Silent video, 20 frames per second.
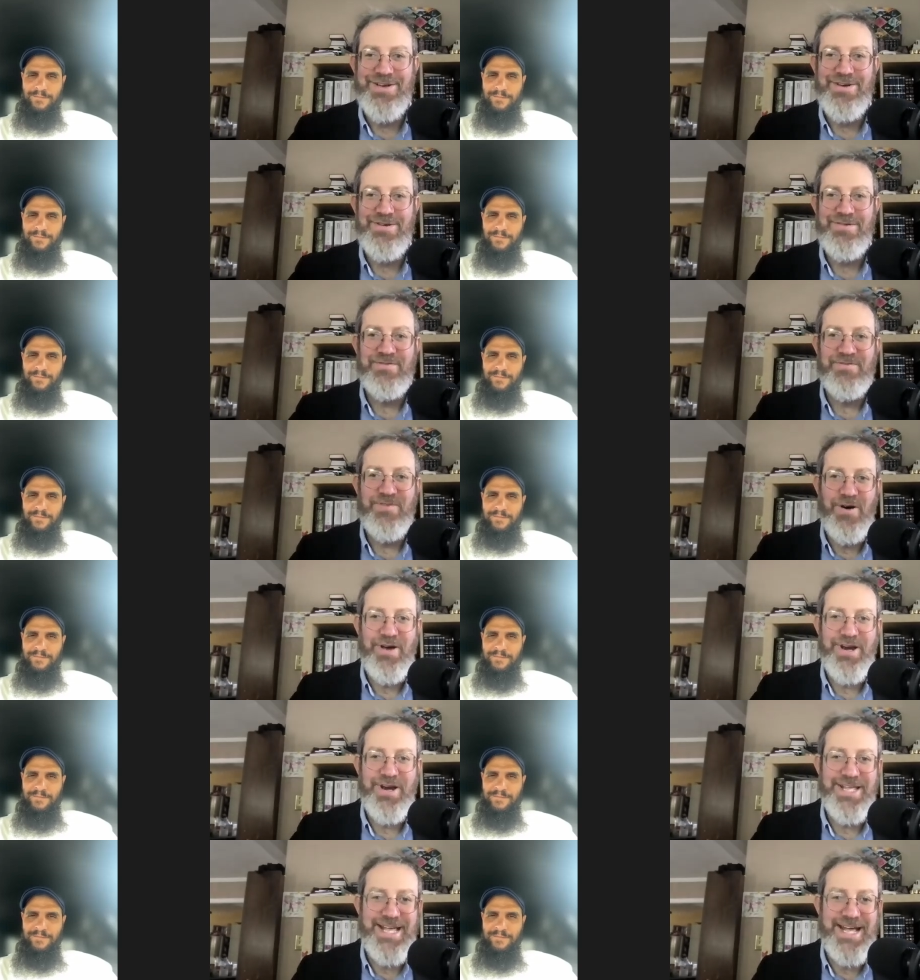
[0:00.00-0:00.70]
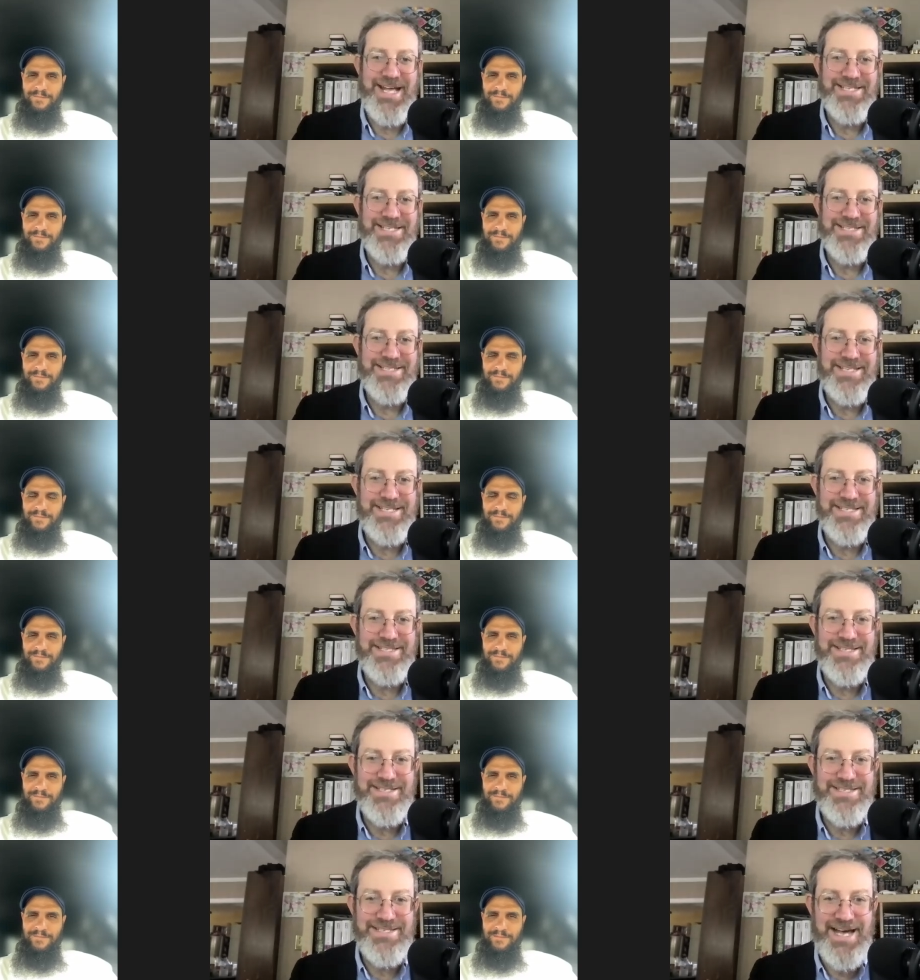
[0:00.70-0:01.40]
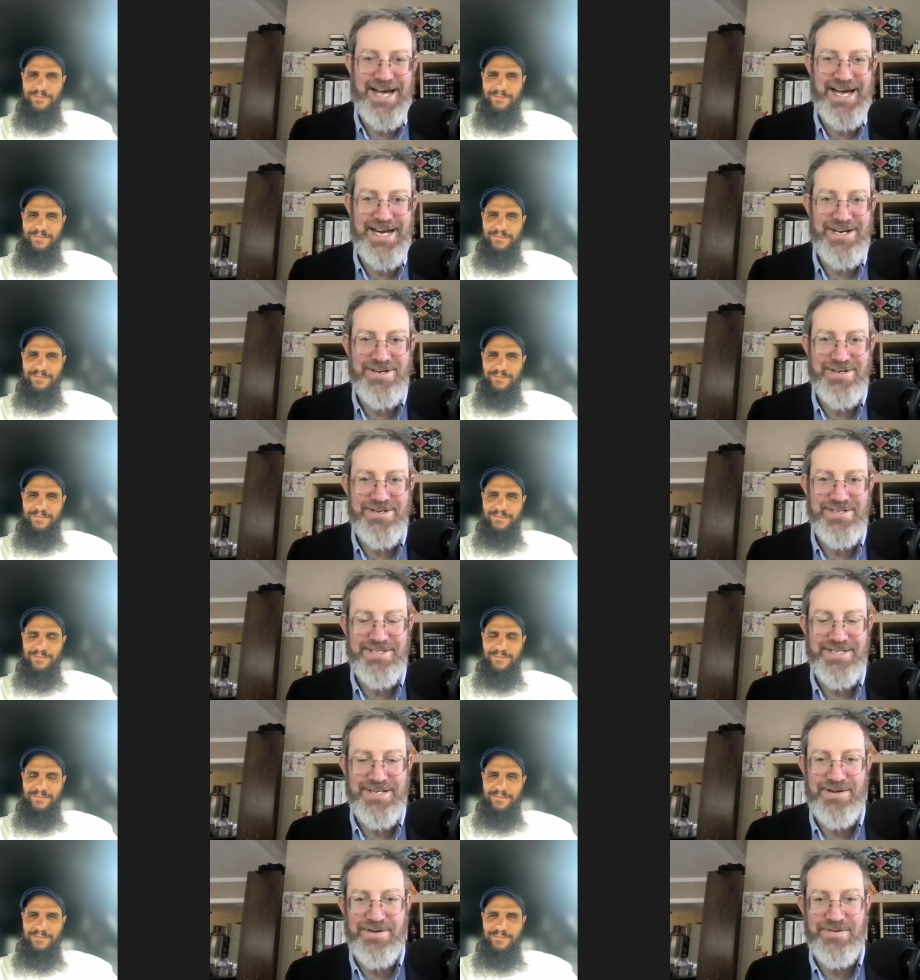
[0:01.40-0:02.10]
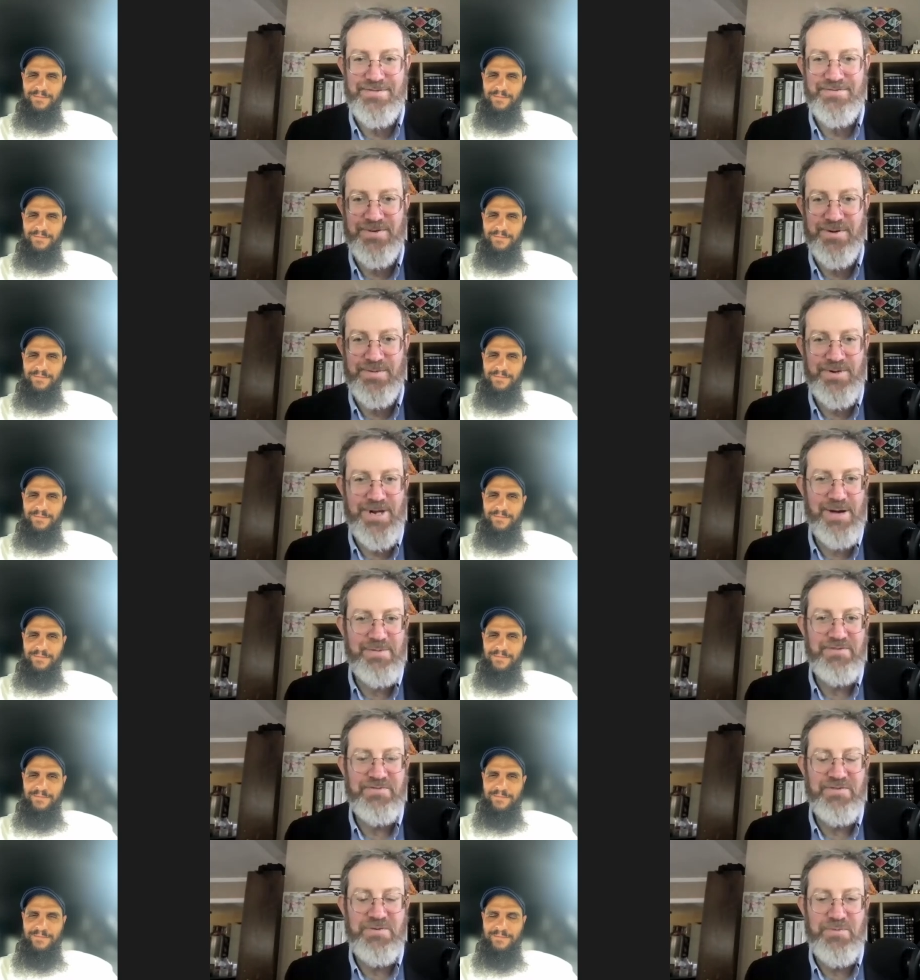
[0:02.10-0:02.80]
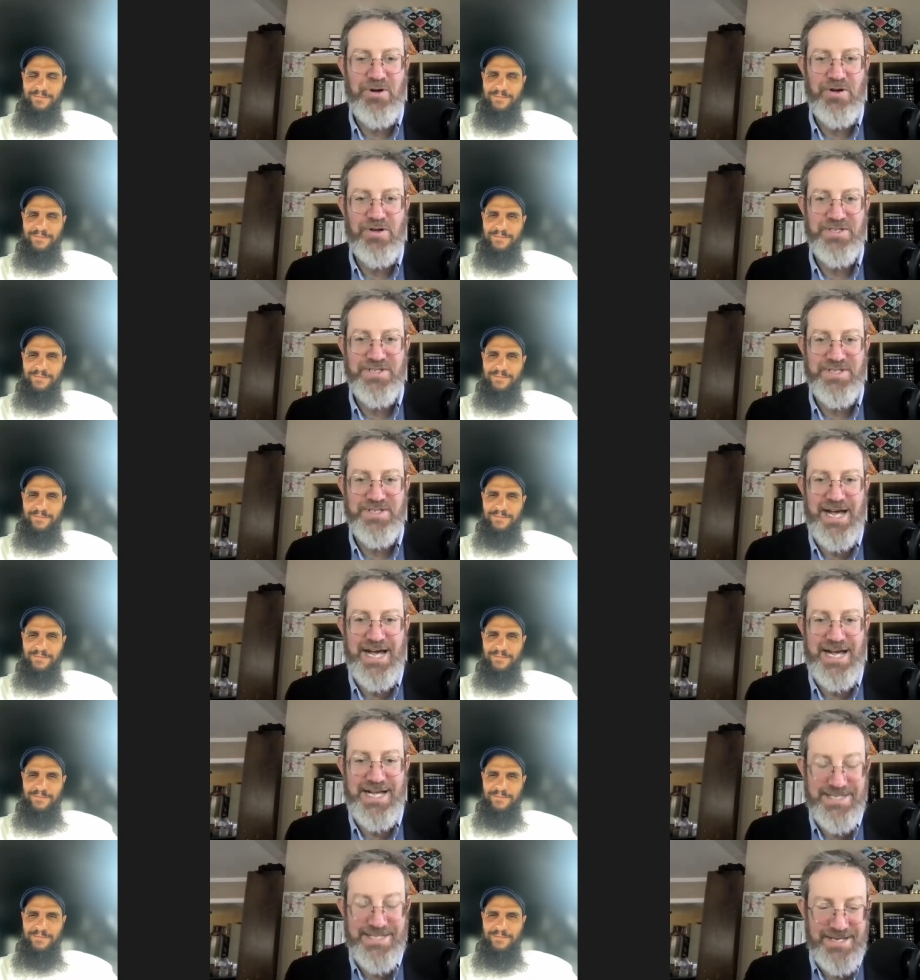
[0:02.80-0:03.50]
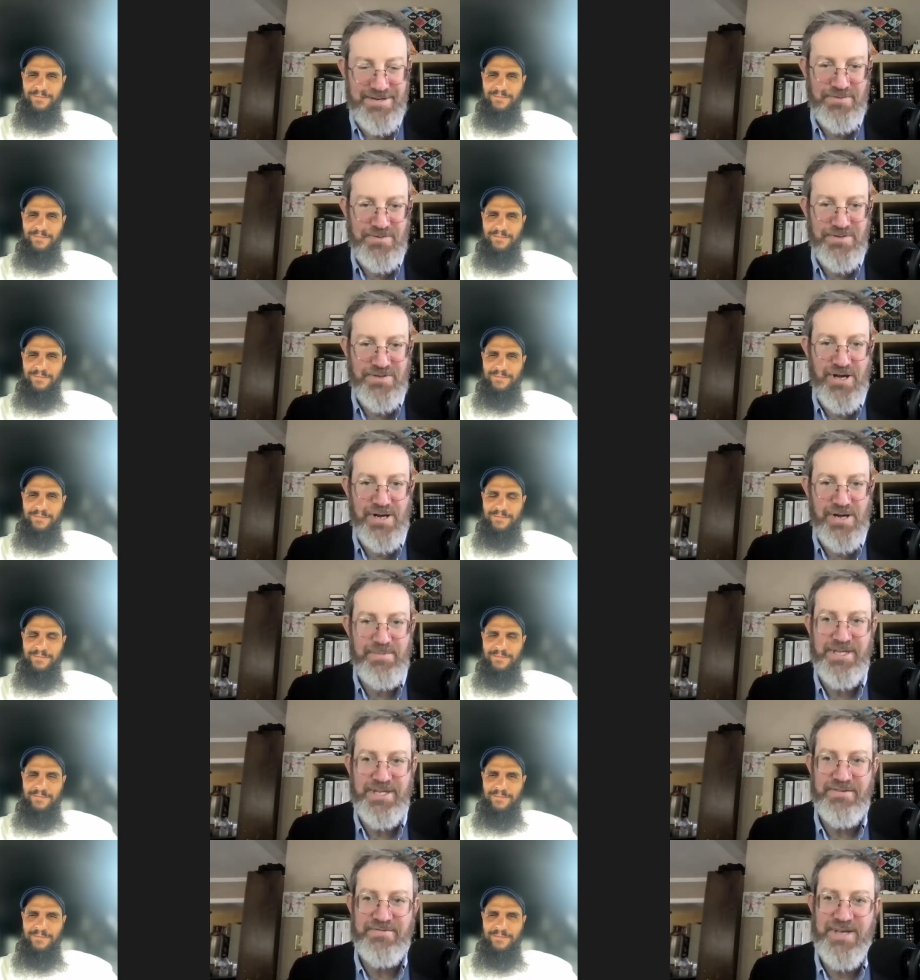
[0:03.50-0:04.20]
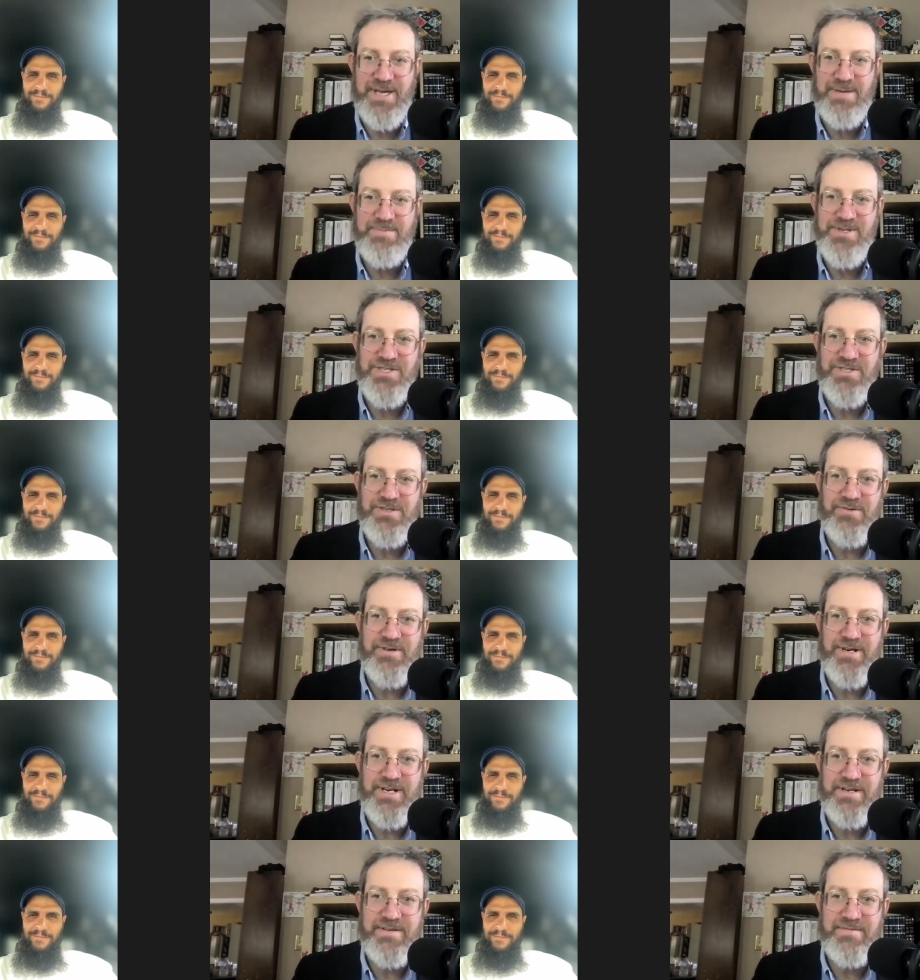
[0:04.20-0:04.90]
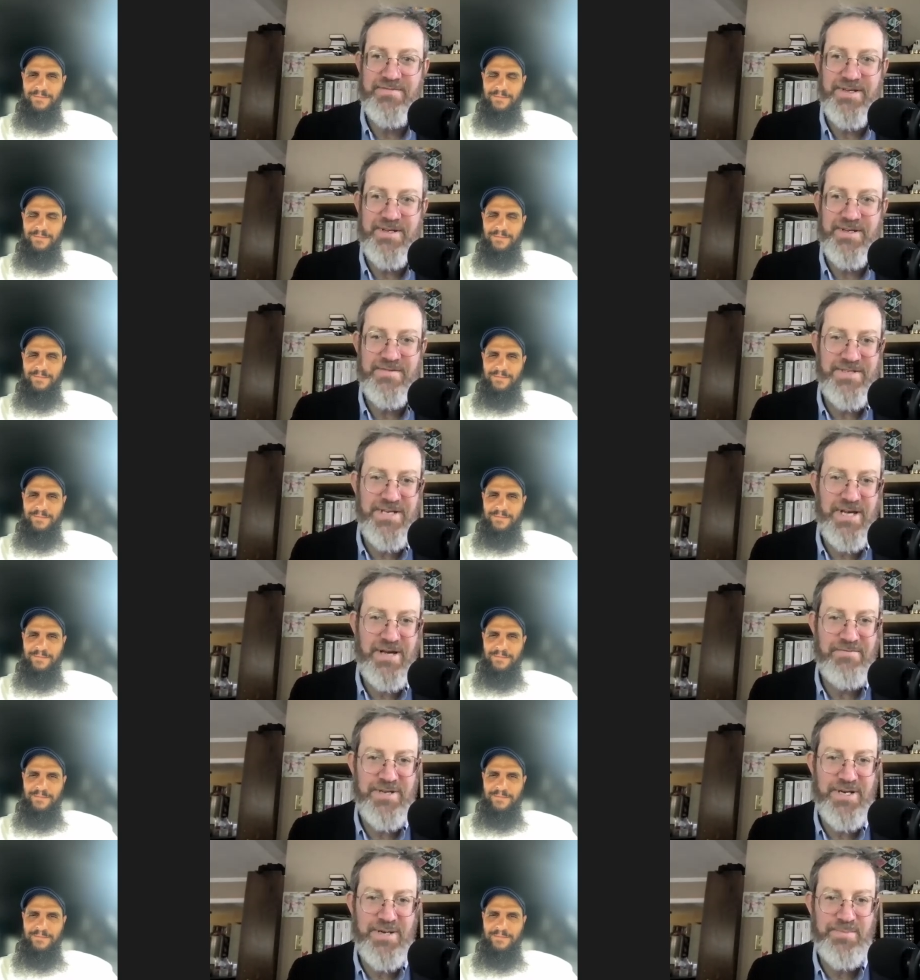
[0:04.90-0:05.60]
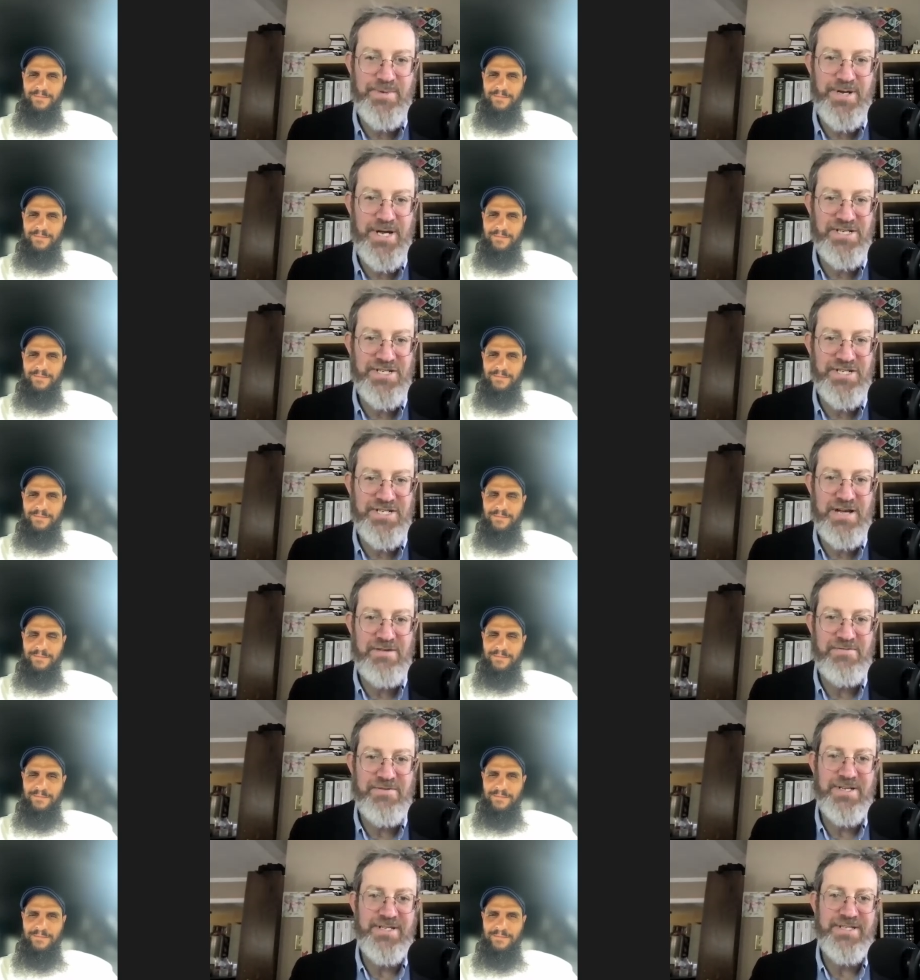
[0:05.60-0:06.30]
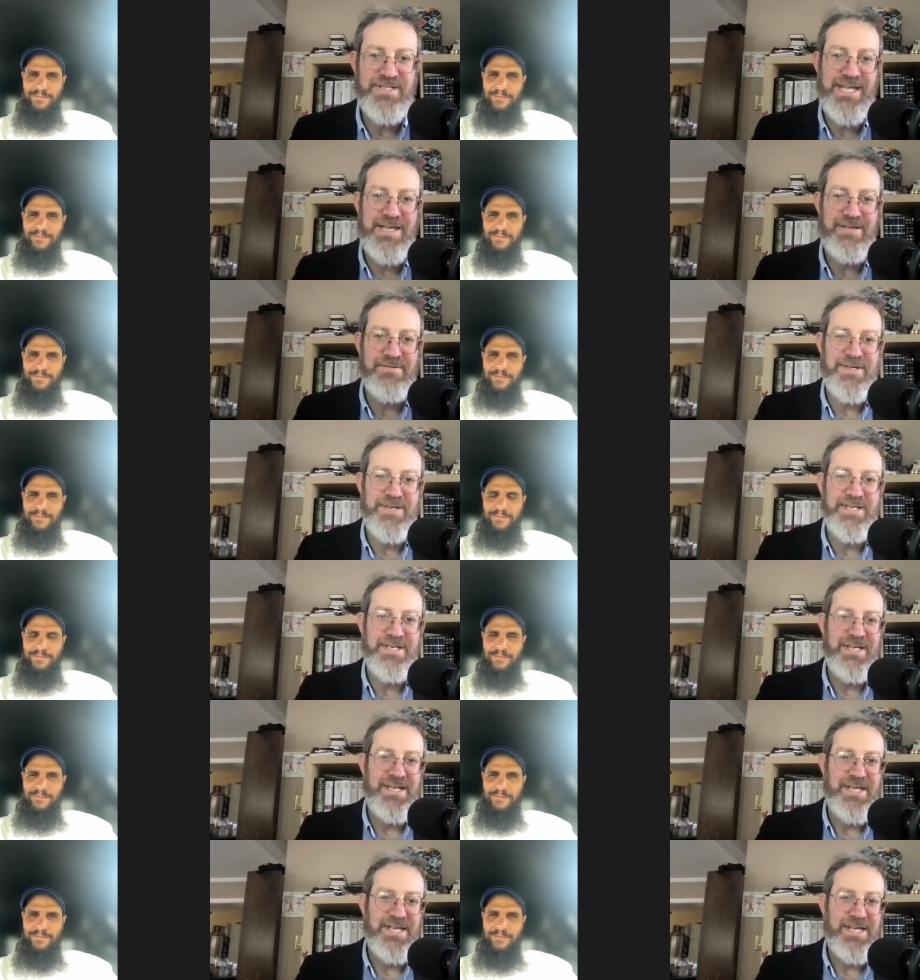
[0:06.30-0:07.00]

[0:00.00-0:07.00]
Speaker 1: who fought against these desires, you know, from coming from all sides. And we'll talk about the famous story of, of David and Bathsheba, David